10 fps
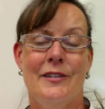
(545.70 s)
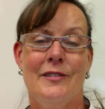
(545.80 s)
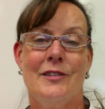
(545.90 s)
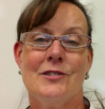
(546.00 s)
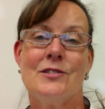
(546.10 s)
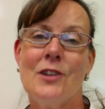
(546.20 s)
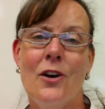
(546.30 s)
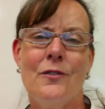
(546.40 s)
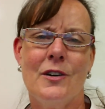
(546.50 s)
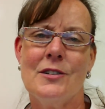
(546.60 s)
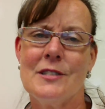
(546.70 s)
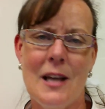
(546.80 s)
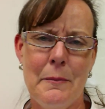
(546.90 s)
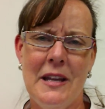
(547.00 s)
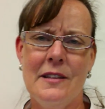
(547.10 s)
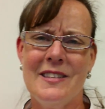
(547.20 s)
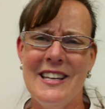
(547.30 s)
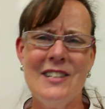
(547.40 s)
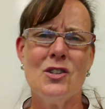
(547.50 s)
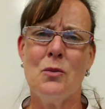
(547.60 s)
the servers, I mean,
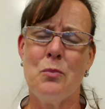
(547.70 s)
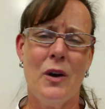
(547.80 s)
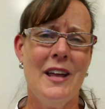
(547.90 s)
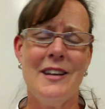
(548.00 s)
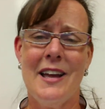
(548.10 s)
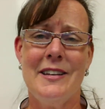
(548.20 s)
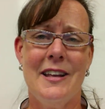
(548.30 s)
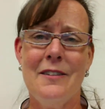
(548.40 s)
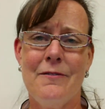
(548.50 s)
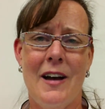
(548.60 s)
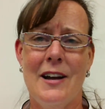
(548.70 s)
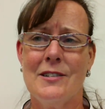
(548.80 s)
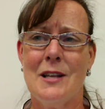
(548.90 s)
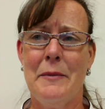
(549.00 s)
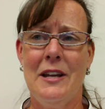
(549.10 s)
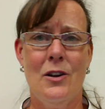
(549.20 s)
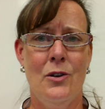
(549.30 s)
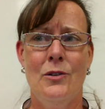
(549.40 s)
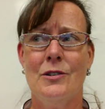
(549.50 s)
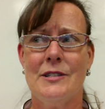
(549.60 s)
these are brand identifiers. I mean,
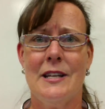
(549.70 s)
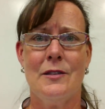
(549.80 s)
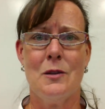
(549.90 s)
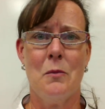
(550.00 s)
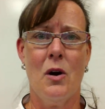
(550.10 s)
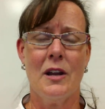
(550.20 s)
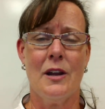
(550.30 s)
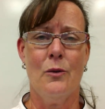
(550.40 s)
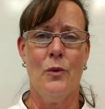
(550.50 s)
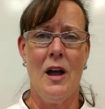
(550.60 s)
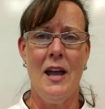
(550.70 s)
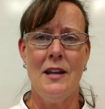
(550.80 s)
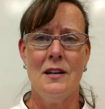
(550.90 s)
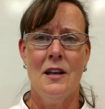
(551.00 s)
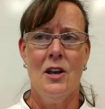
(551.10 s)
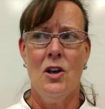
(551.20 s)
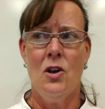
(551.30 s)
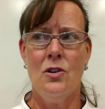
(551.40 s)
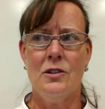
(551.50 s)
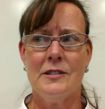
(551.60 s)
Hooters hit the market, right?
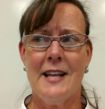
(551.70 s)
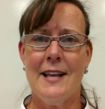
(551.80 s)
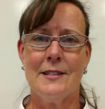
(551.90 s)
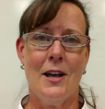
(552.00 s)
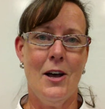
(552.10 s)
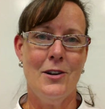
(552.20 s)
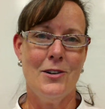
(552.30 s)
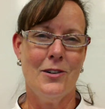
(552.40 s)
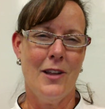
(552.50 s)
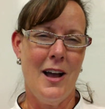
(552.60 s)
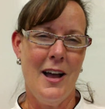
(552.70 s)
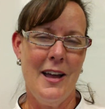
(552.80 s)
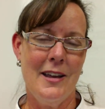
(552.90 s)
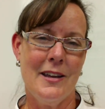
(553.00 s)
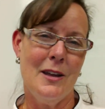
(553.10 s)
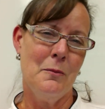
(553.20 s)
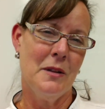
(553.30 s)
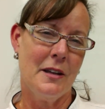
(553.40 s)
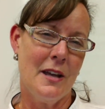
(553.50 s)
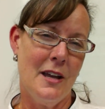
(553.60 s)
Hooters has an underlying
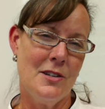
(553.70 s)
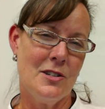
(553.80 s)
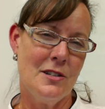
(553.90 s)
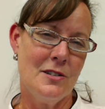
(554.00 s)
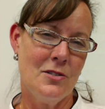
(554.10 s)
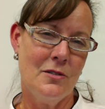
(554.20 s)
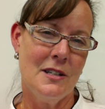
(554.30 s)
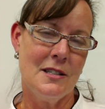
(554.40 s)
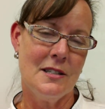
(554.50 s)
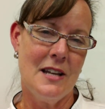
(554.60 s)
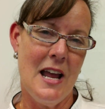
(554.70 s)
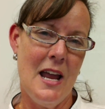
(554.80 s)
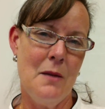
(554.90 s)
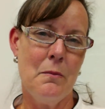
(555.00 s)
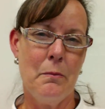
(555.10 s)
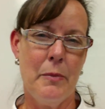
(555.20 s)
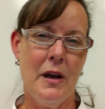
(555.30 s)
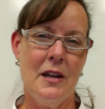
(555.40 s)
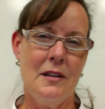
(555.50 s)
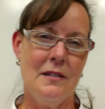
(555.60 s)
implication to its name,
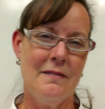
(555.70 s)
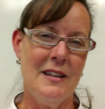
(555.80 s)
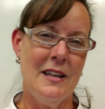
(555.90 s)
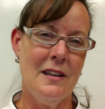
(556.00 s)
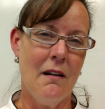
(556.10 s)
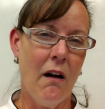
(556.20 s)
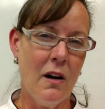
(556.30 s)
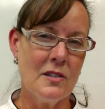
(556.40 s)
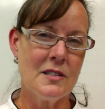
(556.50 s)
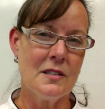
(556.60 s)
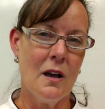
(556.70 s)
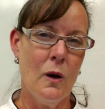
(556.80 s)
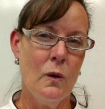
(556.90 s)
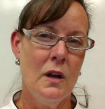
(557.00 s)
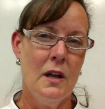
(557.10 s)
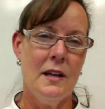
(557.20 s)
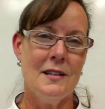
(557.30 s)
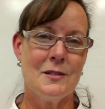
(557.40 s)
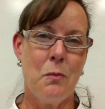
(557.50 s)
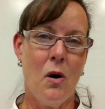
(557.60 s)
but it also
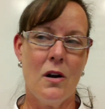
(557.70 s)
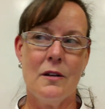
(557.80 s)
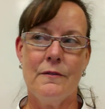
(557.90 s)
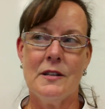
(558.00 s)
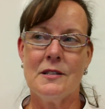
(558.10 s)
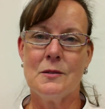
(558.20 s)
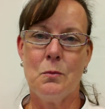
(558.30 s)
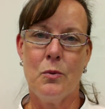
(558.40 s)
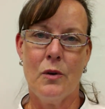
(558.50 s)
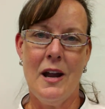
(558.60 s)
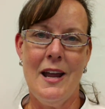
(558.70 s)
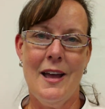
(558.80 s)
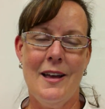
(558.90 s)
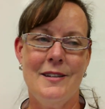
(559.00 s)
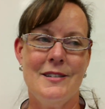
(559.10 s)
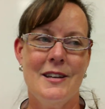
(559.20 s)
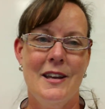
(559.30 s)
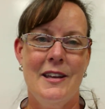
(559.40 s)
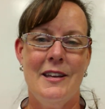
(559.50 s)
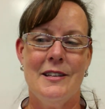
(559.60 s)
is part of its brand,
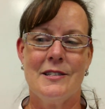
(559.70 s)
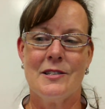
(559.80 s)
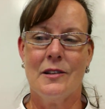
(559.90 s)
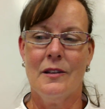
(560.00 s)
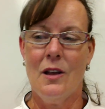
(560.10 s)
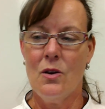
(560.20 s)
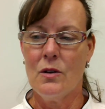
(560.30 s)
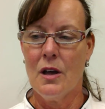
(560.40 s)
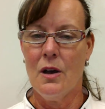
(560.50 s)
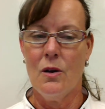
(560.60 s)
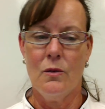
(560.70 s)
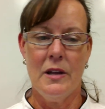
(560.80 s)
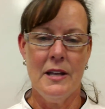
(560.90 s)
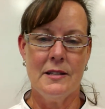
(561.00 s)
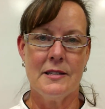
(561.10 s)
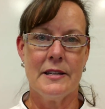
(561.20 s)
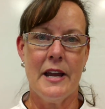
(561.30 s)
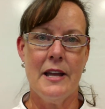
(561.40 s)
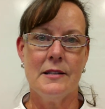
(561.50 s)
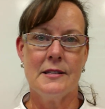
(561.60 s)
its logo. It
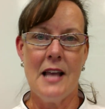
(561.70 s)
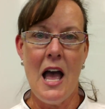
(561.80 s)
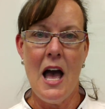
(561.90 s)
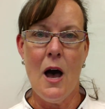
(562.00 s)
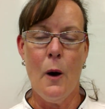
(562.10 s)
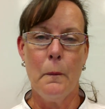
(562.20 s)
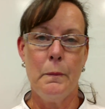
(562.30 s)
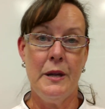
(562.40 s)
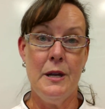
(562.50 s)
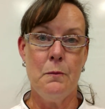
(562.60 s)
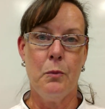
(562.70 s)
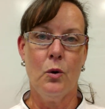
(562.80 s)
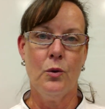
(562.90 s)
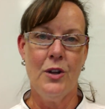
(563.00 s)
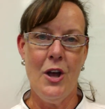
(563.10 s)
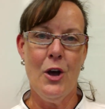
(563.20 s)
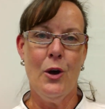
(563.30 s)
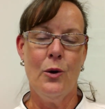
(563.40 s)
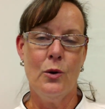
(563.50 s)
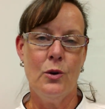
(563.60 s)
stands out. People
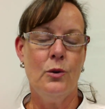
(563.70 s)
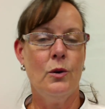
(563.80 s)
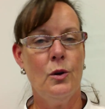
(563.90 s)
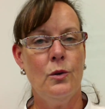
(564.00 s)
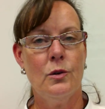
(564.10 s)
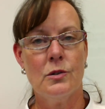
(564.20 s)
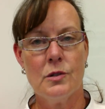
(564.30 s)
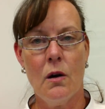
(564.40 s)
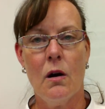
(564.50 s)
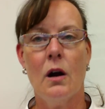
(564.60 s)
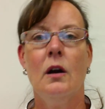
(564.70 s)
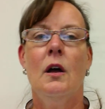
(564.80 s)
know who Hooters are,